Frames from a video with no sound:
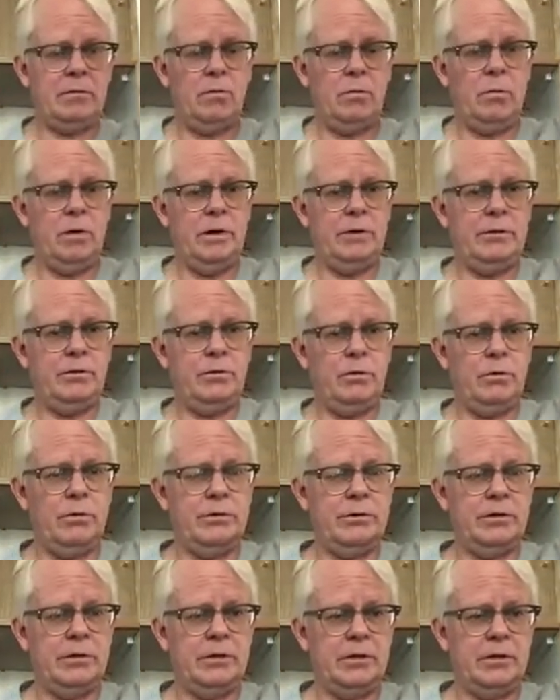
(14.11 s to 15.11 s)
one
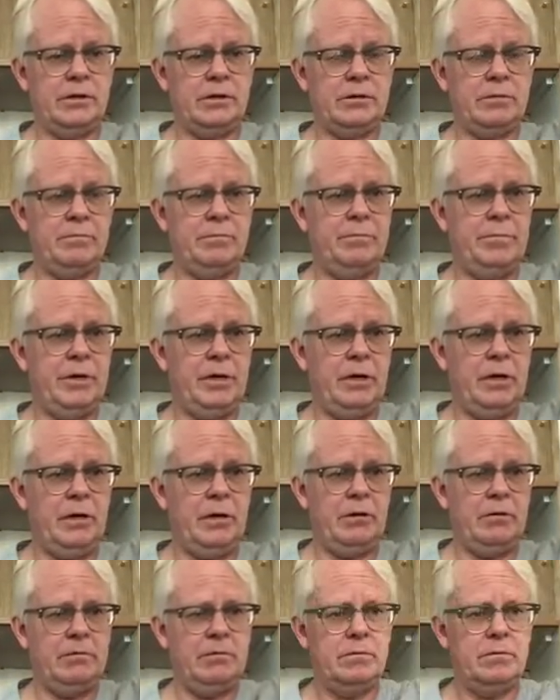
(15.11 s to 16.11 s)
towards this
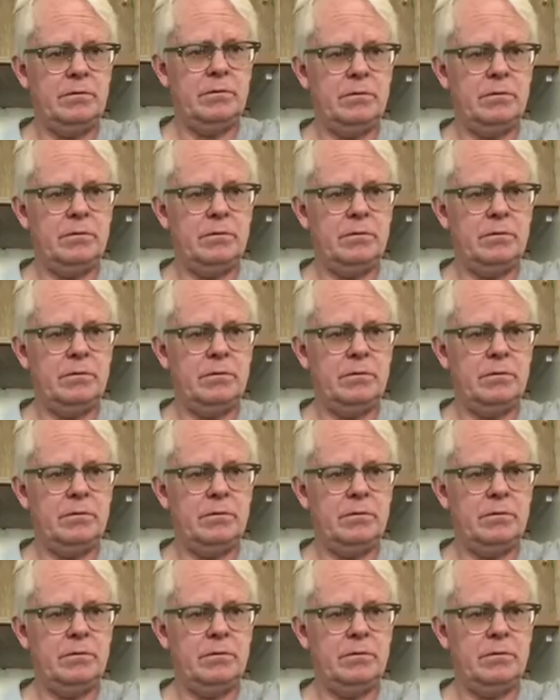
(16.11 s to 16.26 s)
pillow.